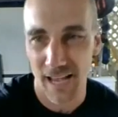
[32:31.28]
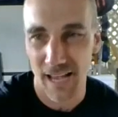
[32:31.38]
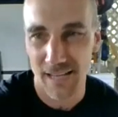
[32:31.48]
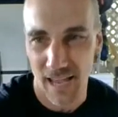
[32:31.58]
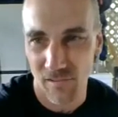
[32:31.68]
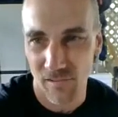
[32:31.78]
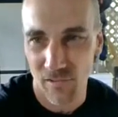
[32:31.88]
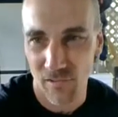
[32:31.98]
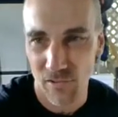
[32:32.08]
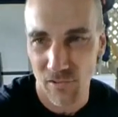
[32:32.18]
Ellen,
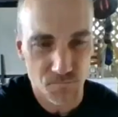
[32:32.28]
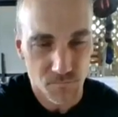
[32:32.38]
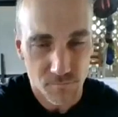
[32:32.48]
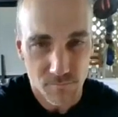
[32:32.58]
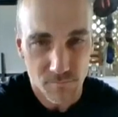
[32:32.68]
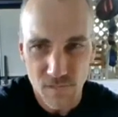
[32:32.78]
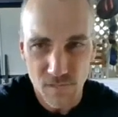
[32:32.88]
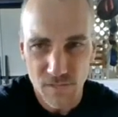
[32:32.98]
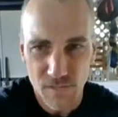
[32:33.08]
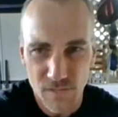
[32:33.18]
that
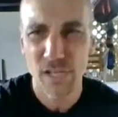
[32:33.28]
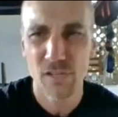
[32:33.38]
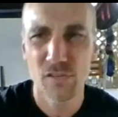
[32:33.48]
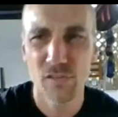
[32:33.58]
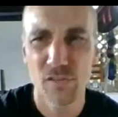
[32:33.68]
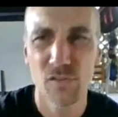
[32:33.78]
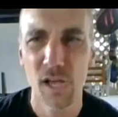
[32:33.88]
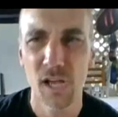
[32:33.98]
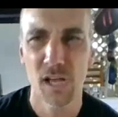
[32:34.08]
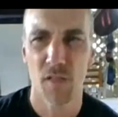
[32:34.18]
we do,
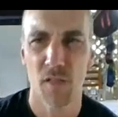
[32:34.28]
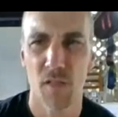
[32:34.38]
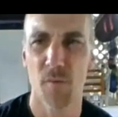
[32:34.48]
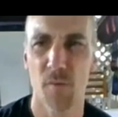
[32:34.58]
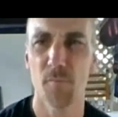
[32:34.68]
the more I